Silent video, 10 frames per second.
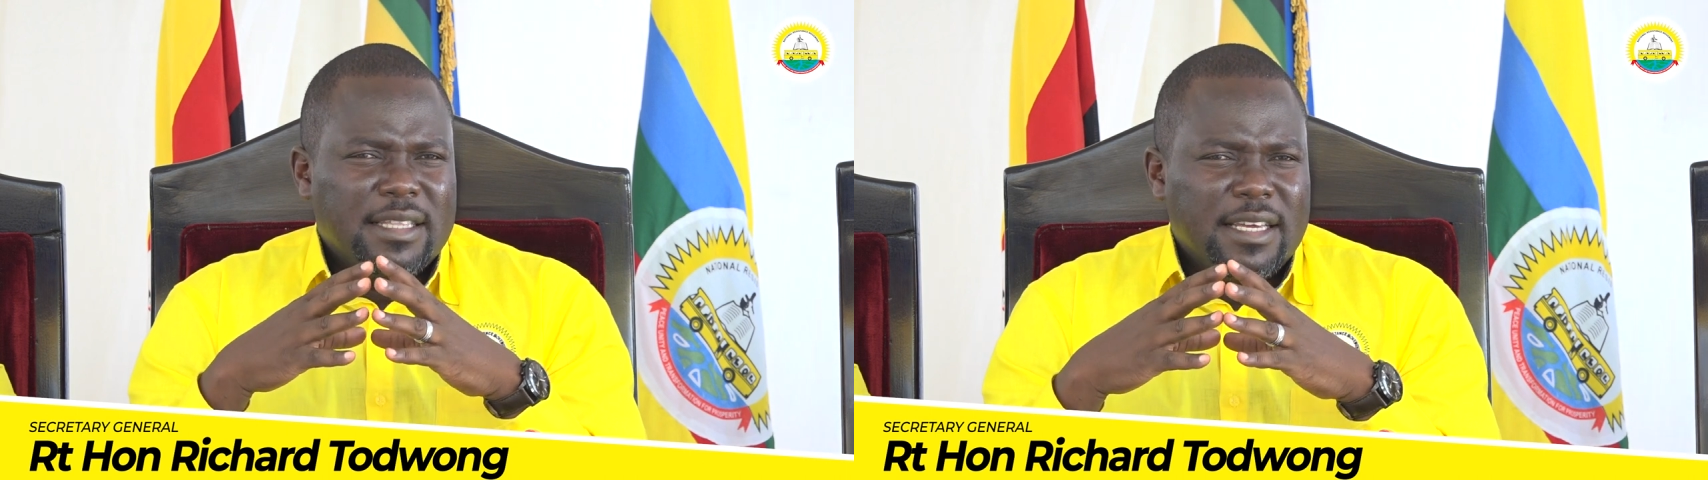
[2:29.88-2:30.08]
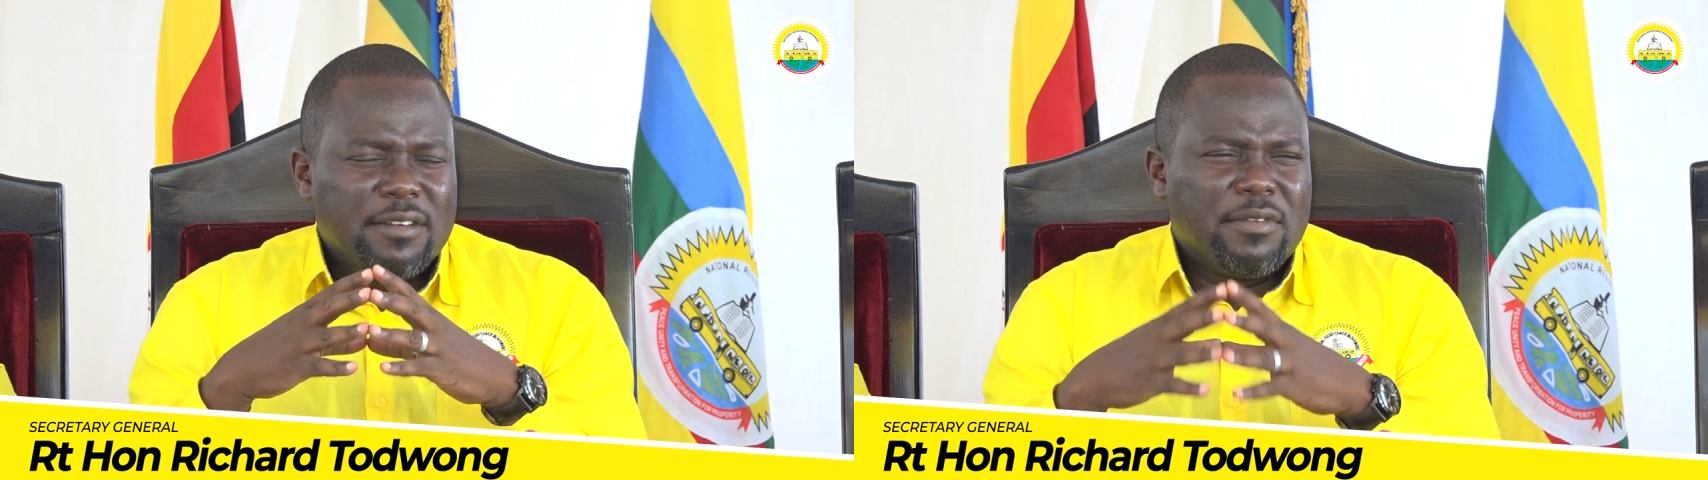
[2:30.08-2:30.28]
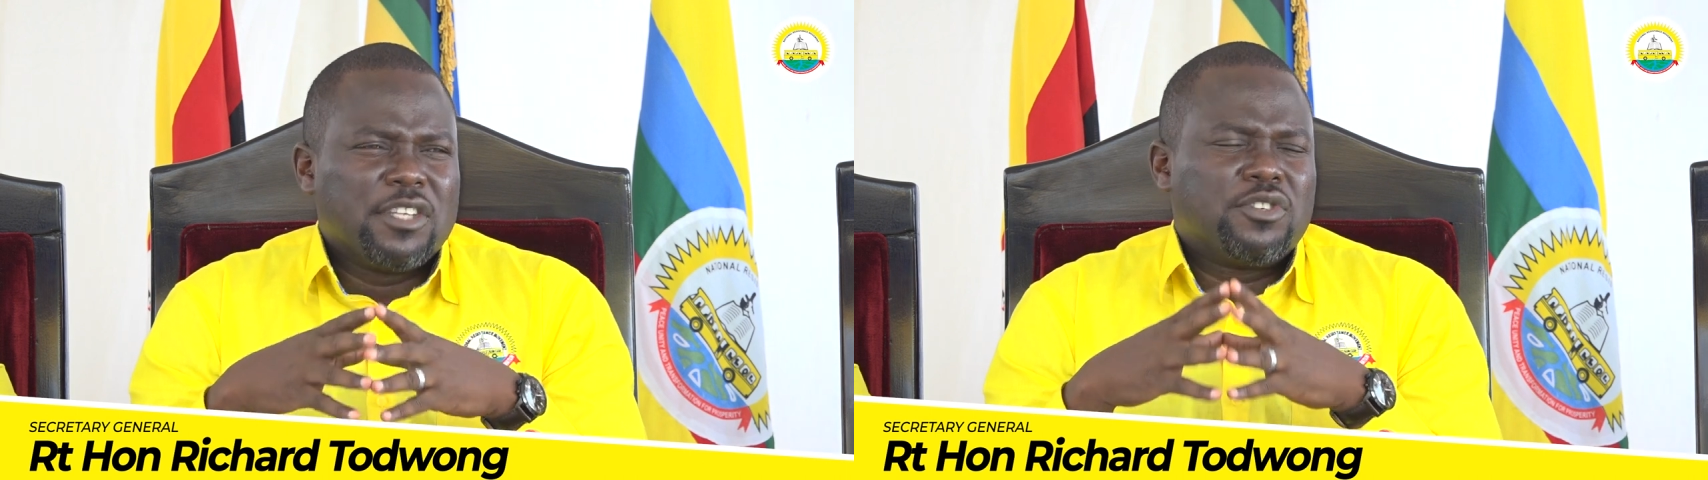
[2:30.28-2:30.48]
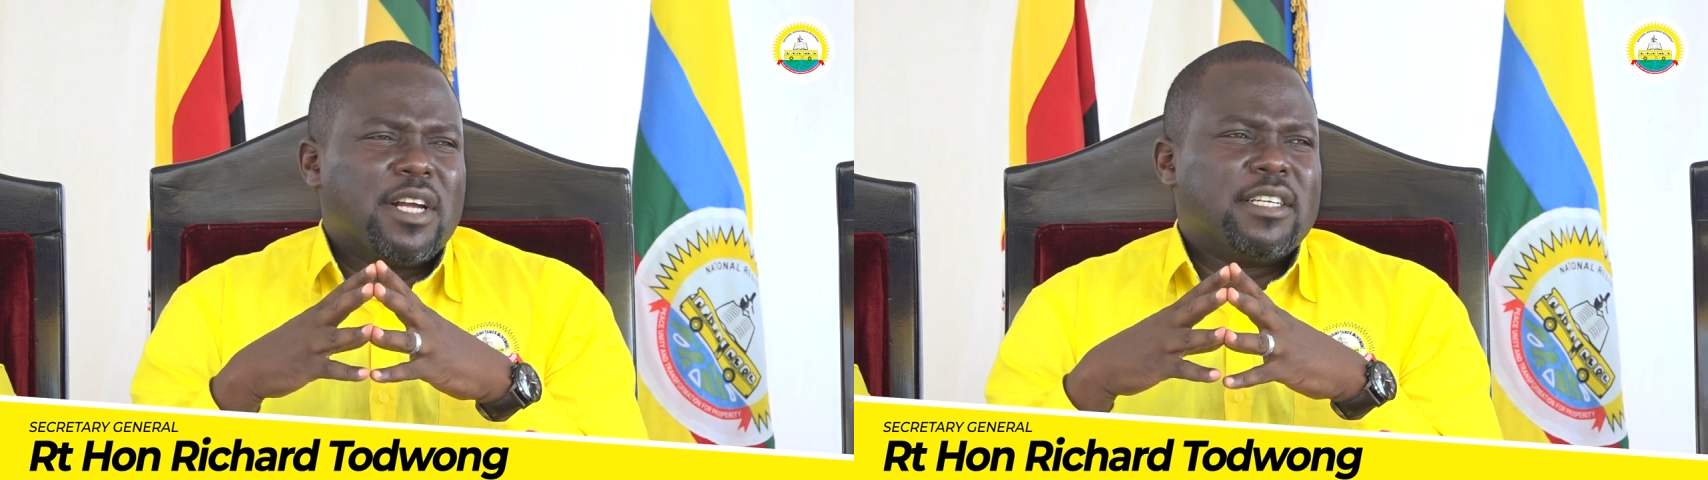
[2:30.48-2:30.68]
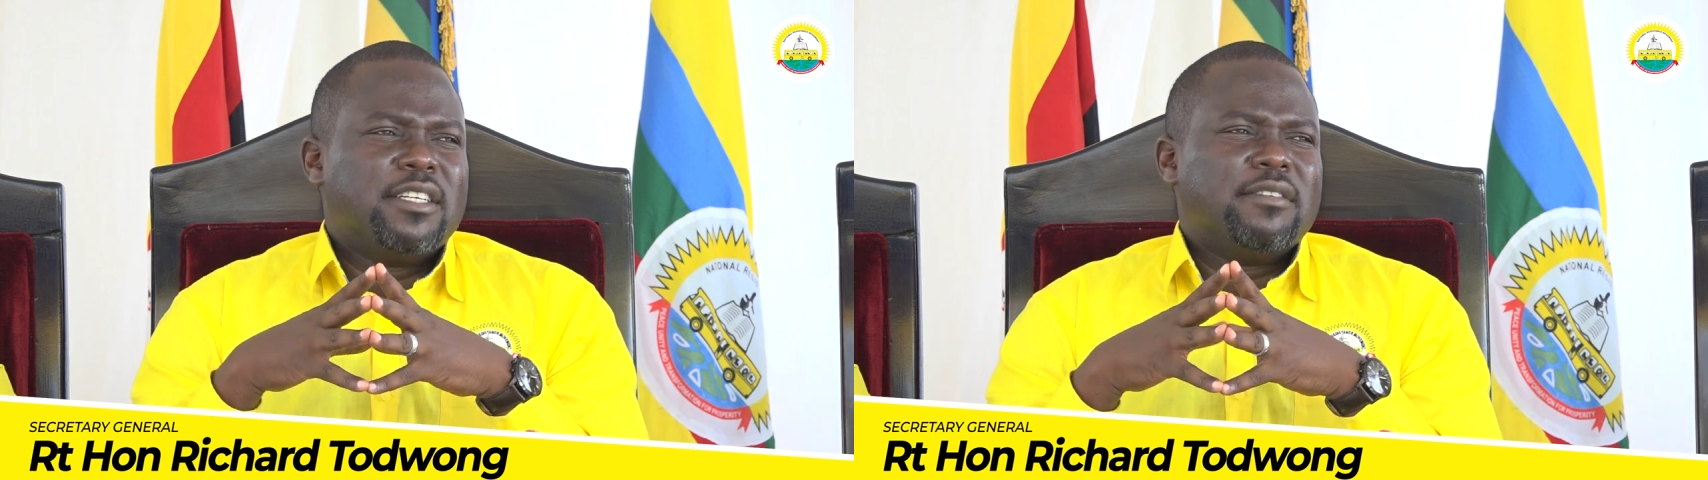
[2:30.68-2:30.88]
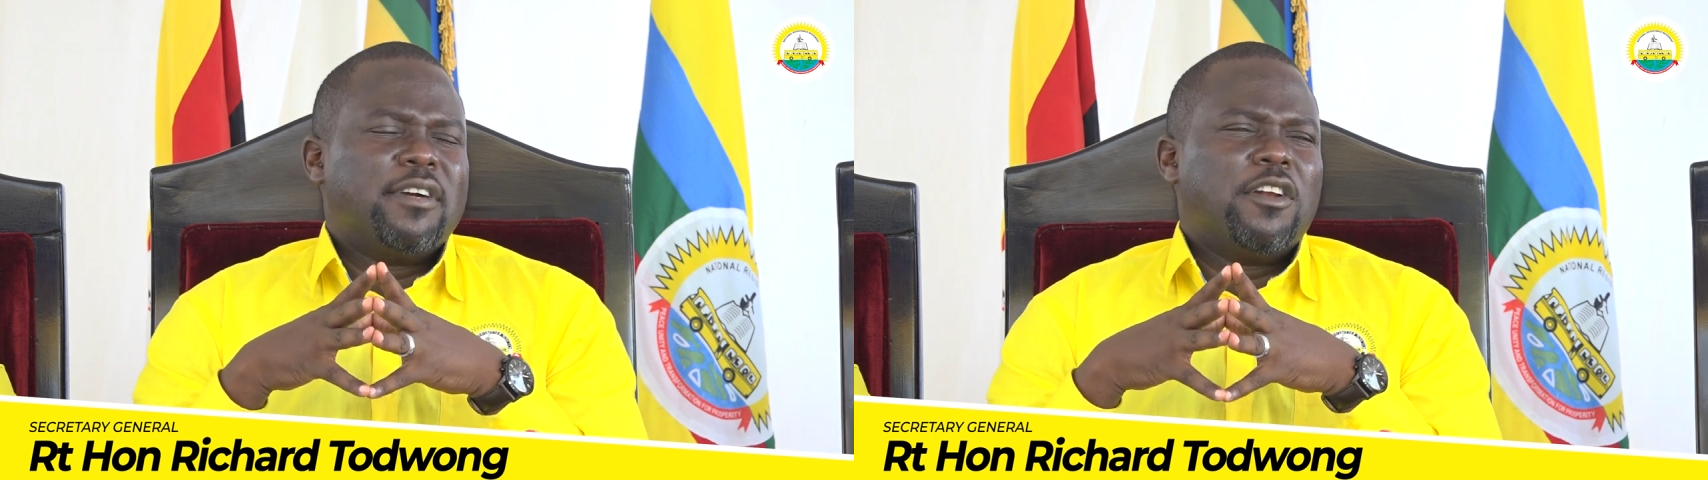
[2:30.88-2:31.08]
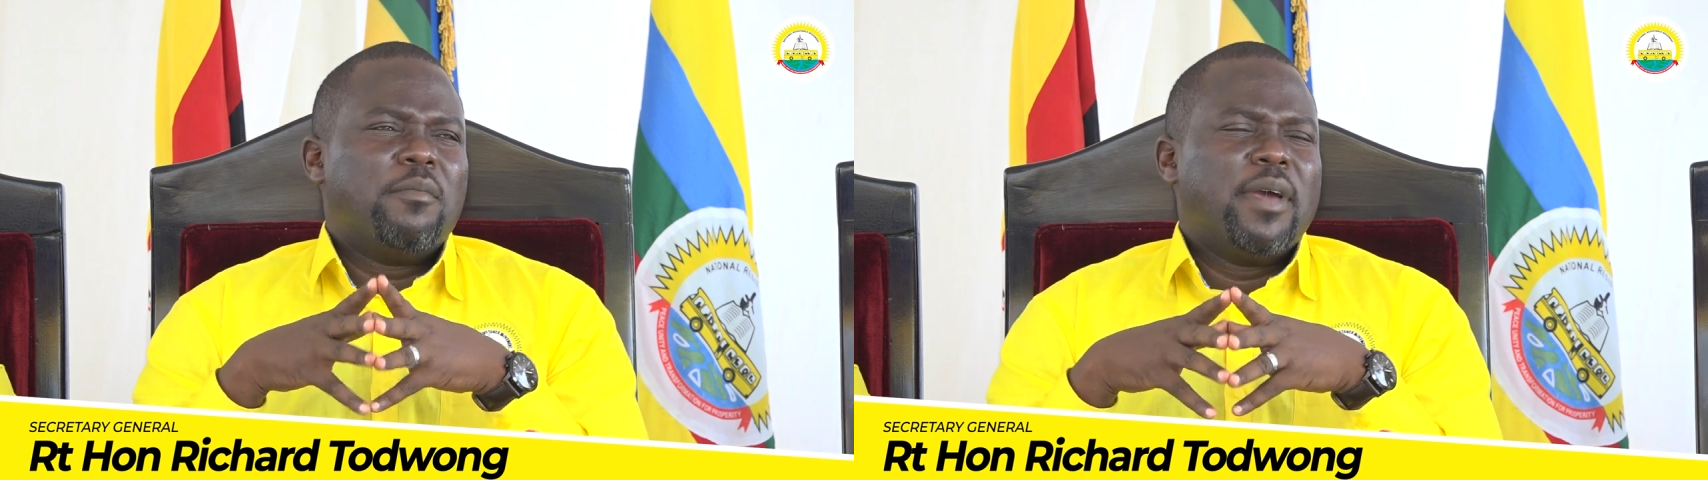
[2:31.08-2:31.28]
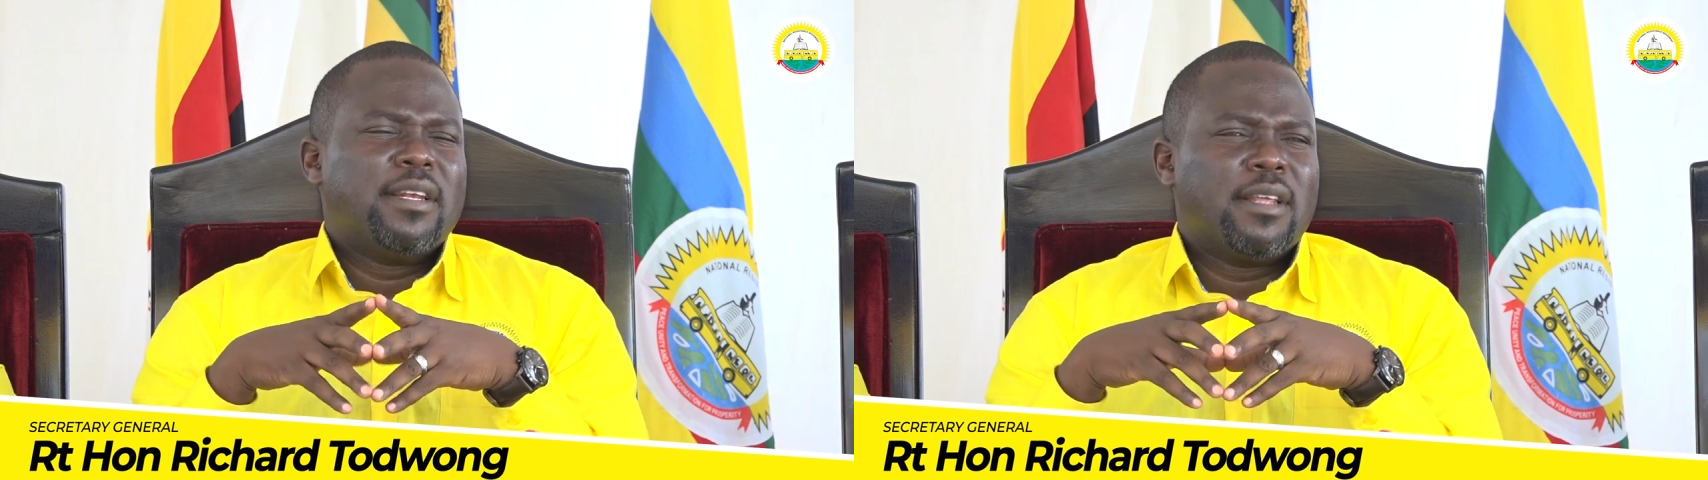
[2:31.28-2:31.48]
the infrastructure
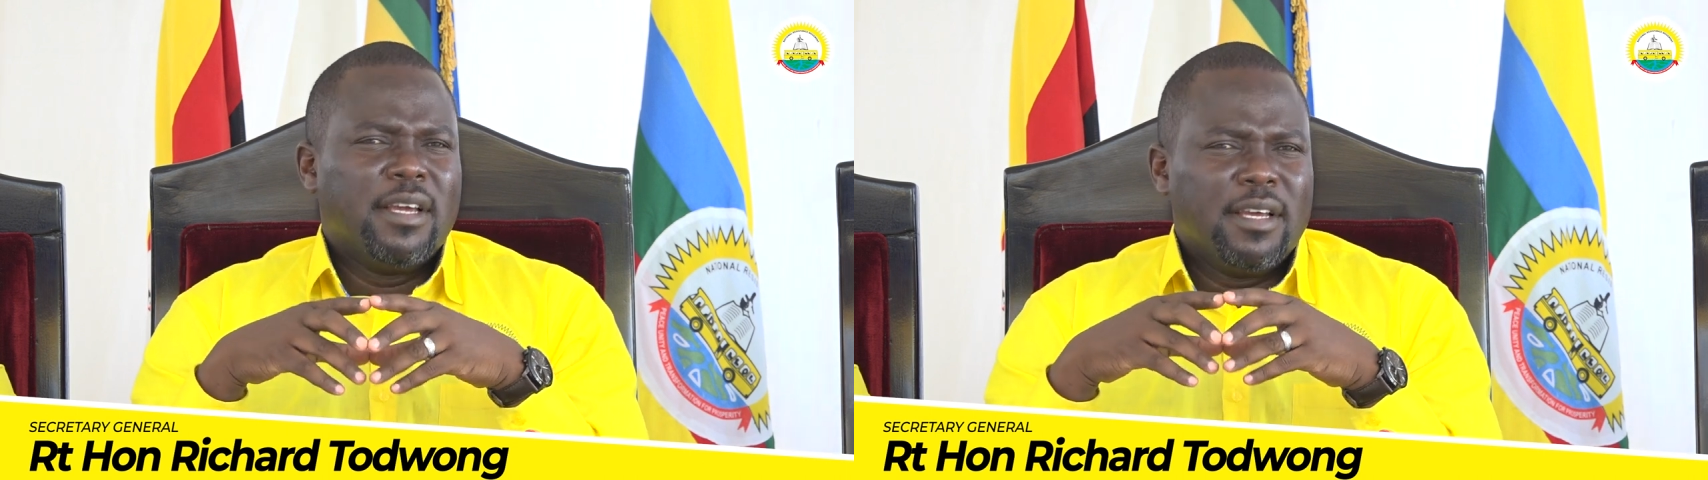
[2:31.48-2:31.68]
development,